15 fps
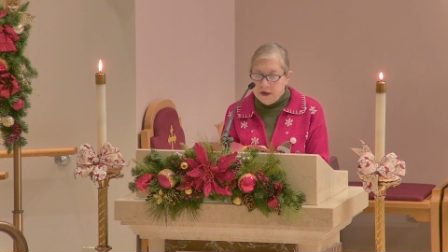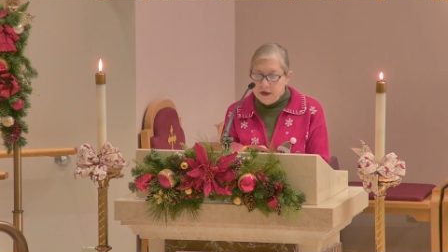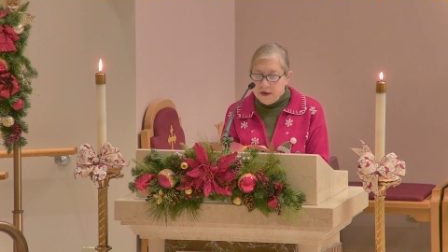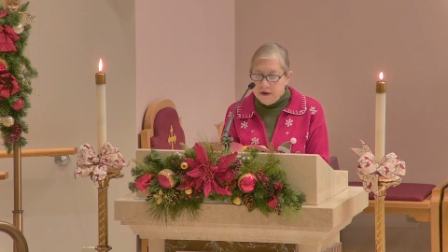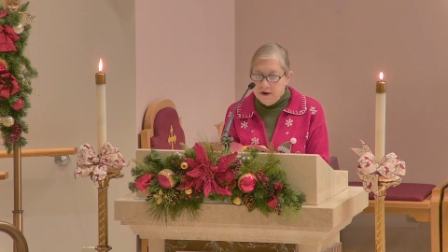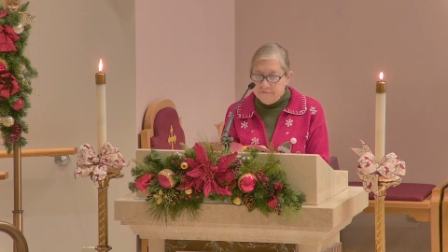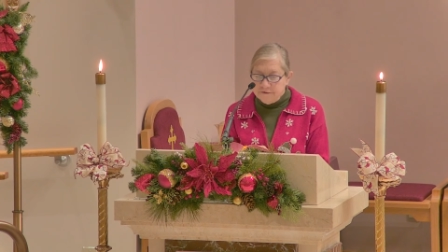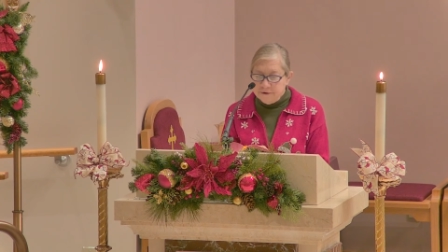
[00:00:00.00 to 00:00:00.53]

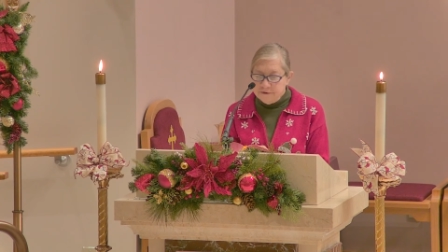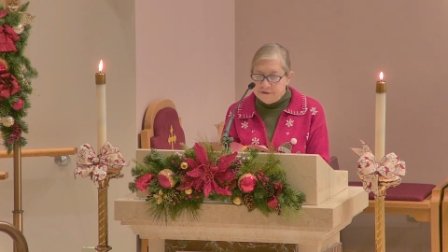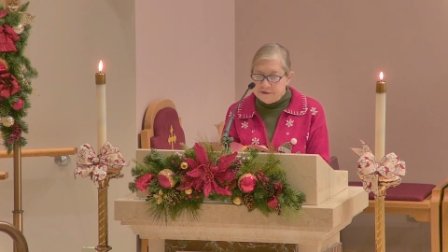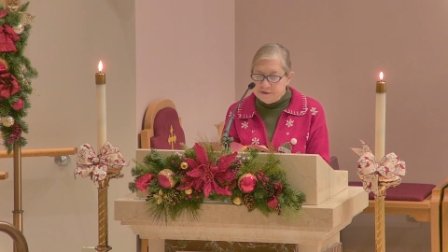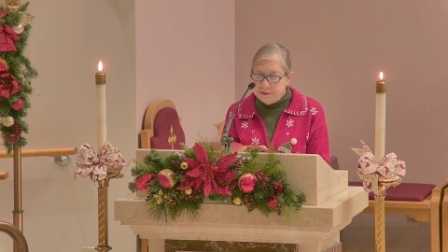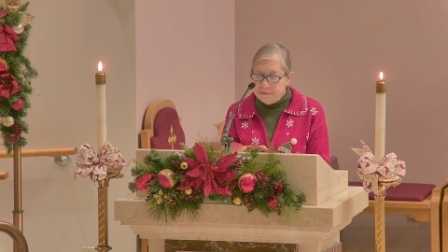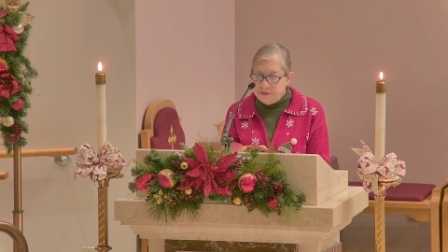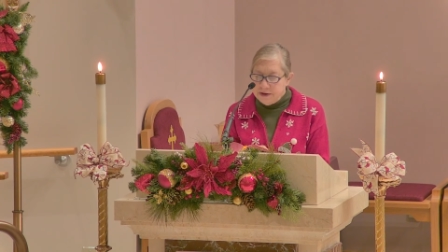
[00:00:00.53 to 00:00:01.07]
He
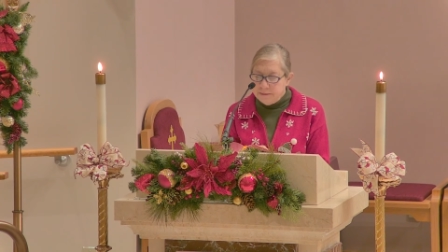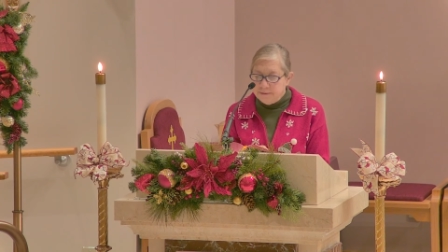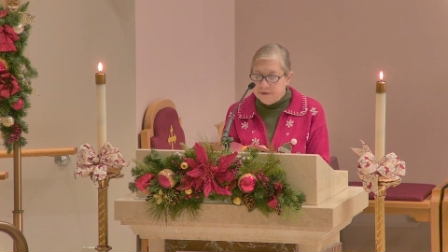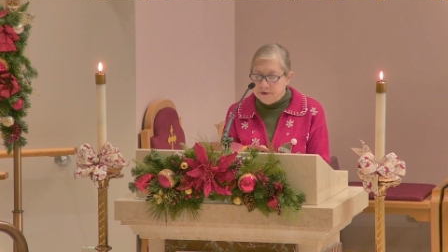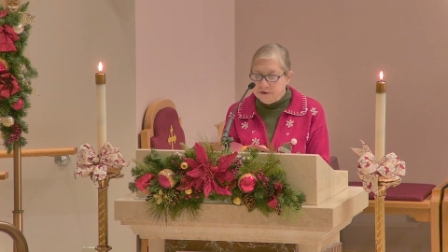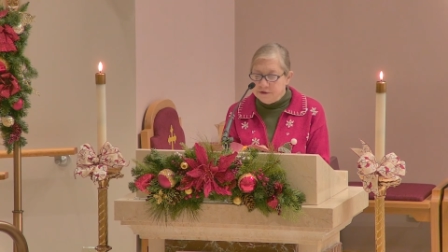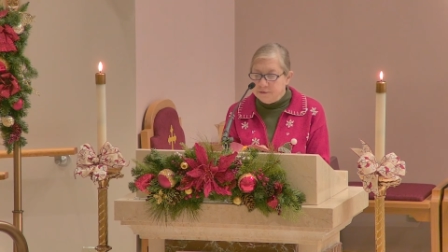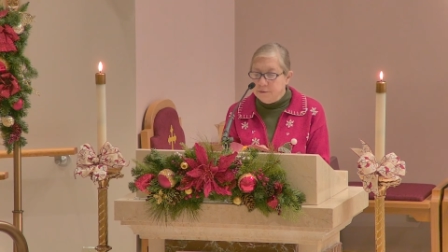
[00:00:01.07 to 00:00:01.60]
governs the
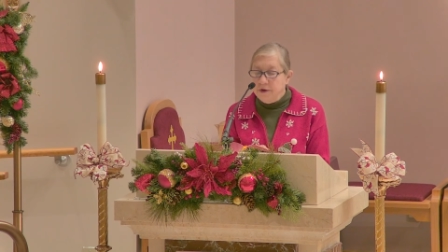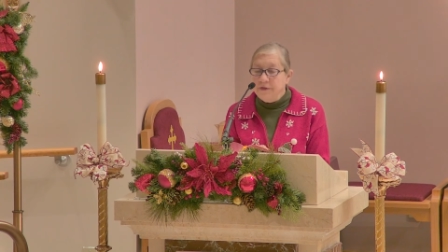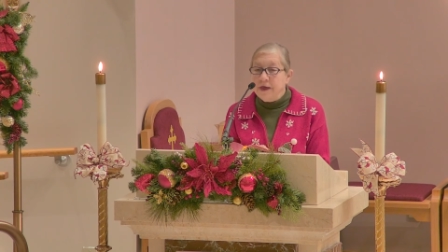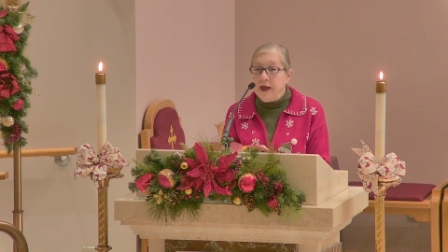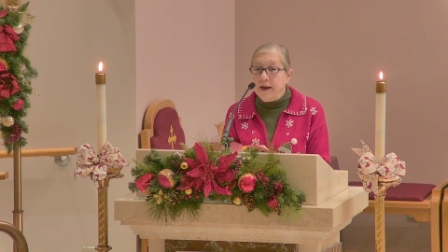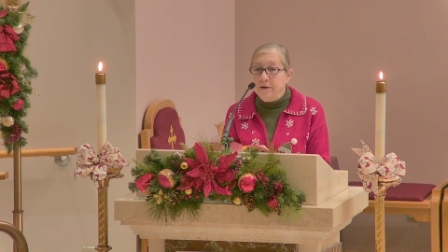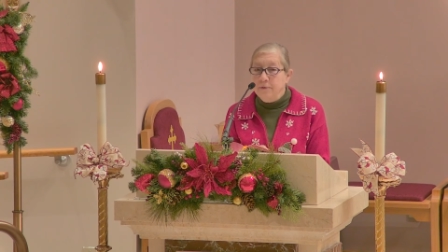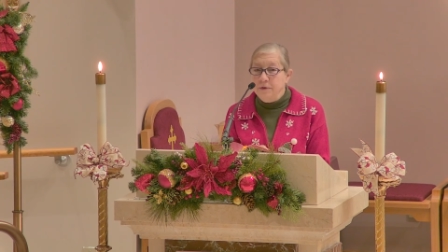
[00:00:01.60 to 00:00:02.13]
peoples
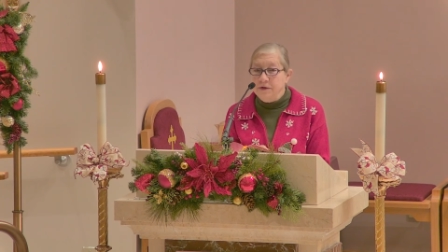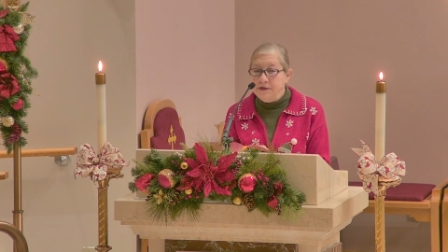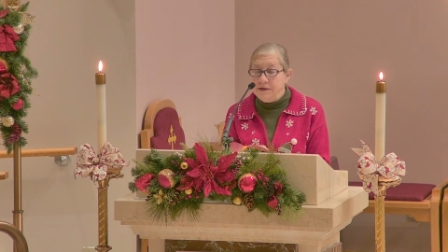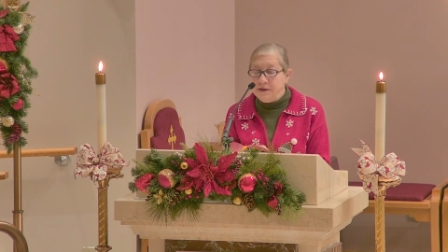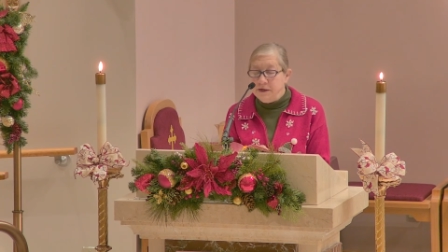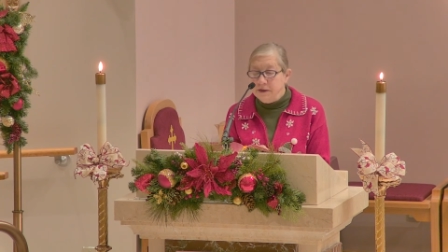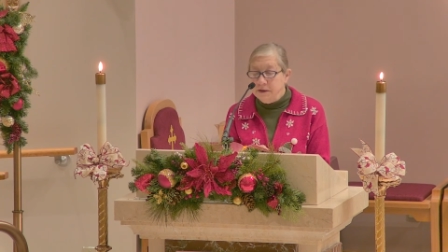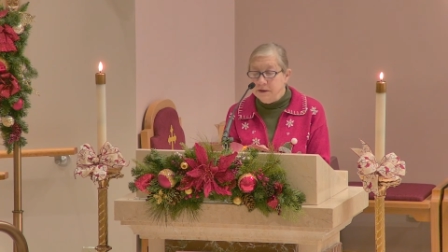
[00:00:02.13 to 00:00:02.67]
with
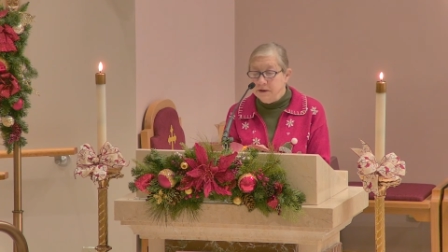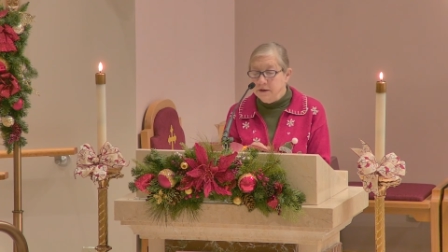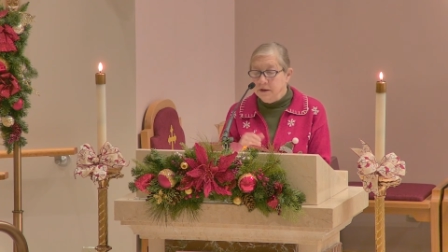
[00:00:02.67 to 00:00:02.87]
equity.